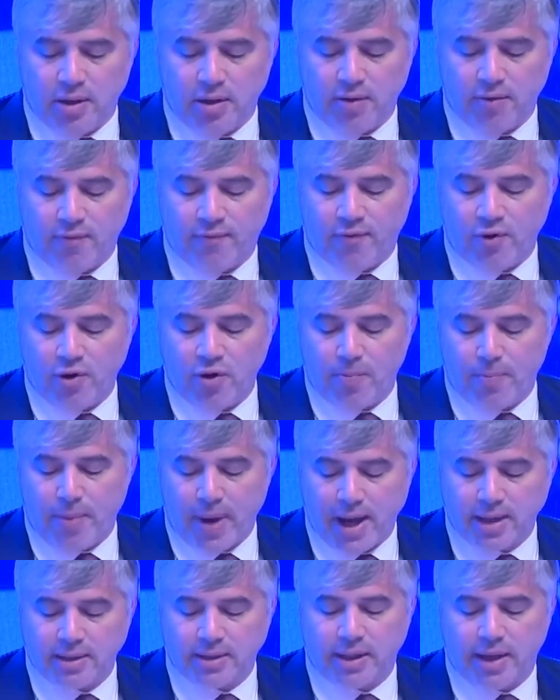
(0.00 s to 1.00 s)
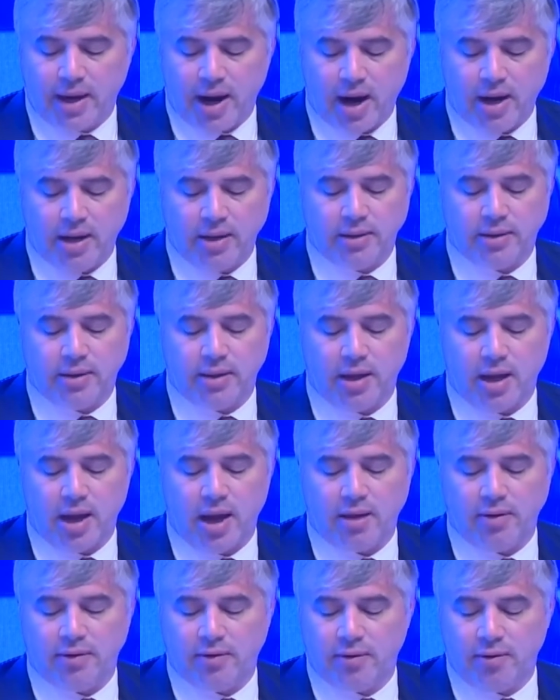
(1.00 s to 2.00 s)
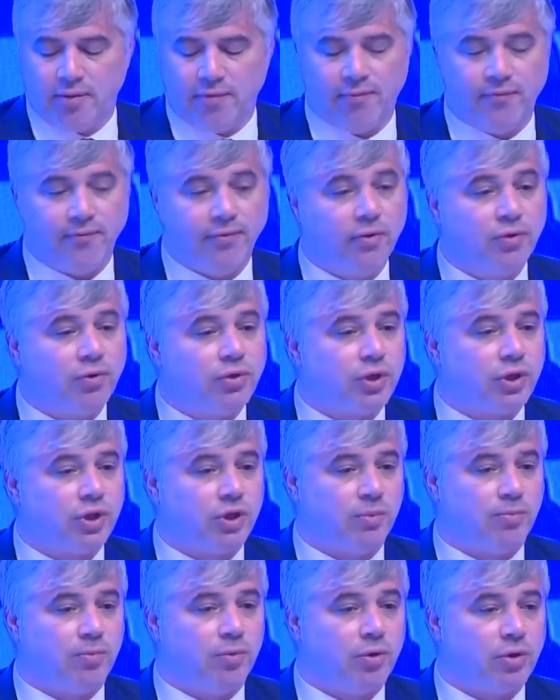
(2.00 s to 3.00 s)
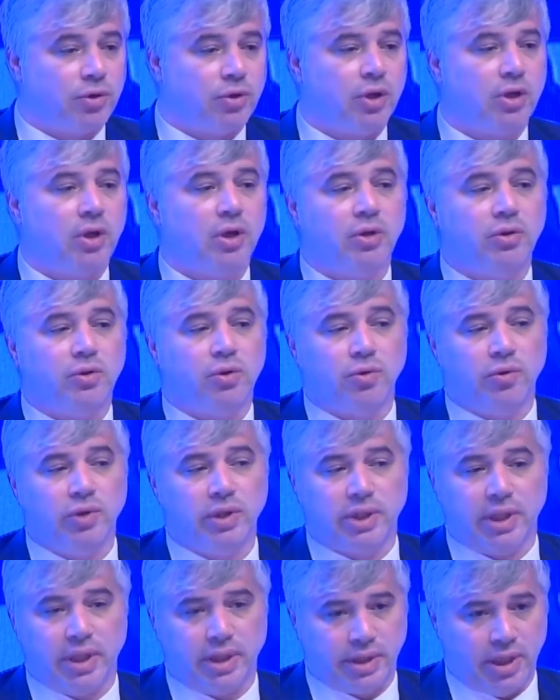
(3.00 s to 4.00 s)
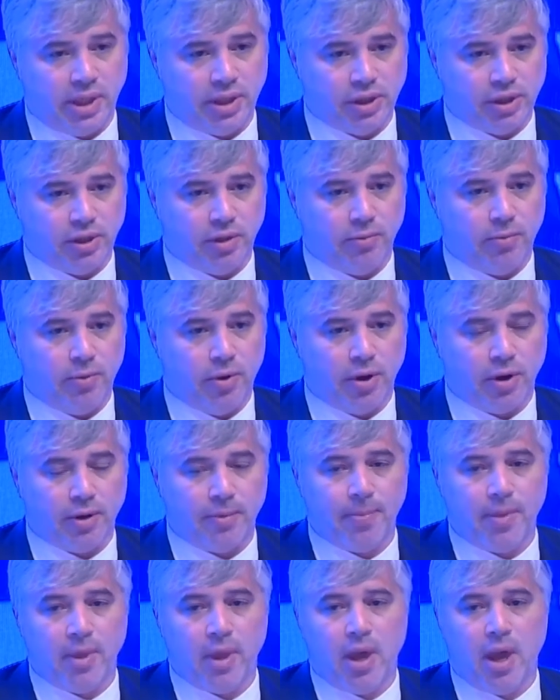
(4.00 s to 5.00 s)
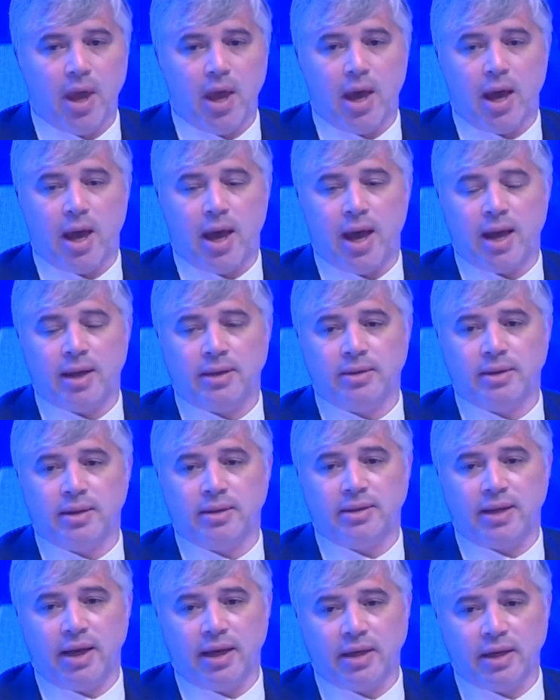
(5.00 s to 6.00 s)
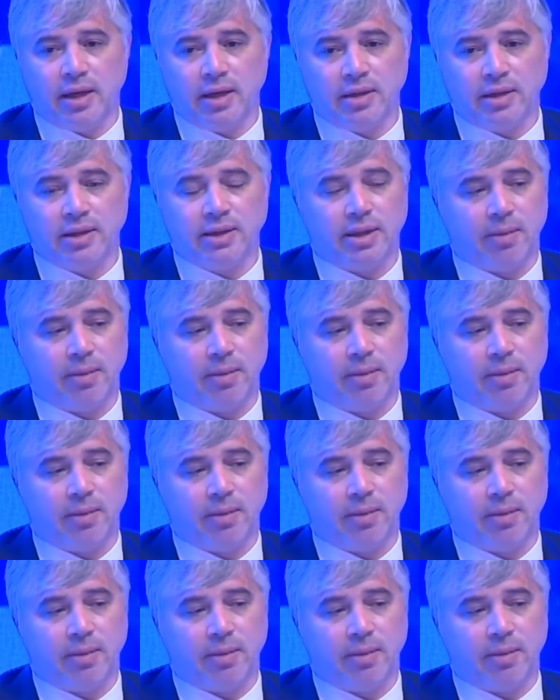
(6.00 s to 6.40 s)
for your past, current, and future support to this essential work. And taking this